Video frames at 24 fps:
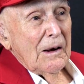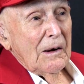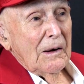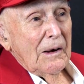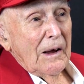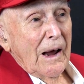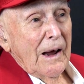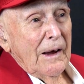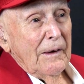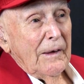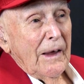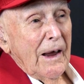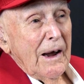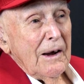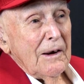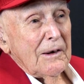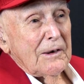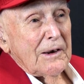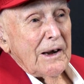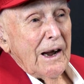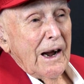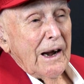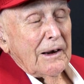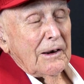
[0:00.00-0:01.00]
And they
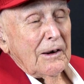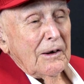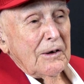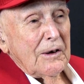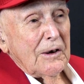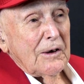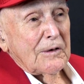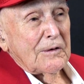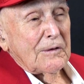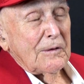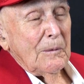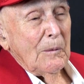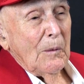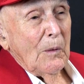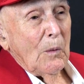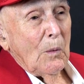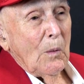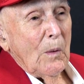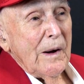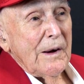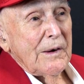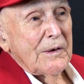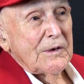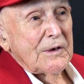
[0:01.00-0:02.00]
attacked us from the
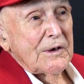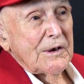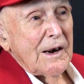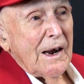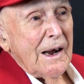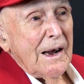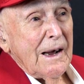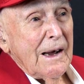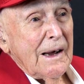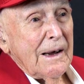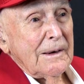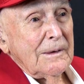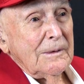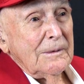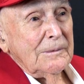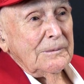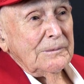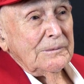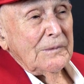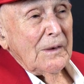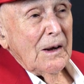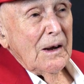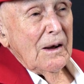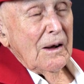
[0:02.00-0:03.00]
west side
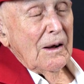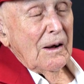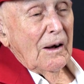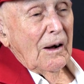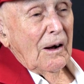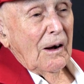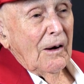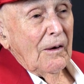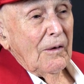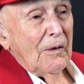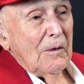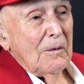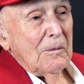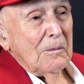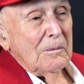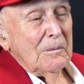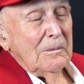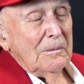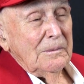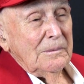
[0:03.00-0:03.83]
of